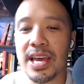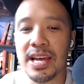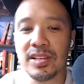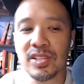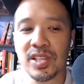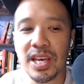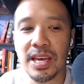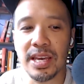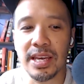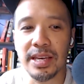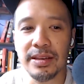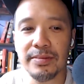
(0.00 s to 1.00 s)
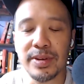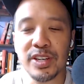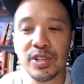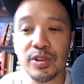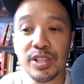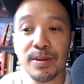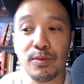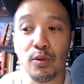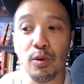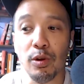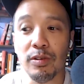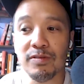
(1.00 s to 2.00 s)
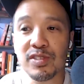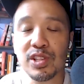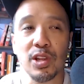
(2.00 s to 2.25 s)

as a Minnesota Timberwolves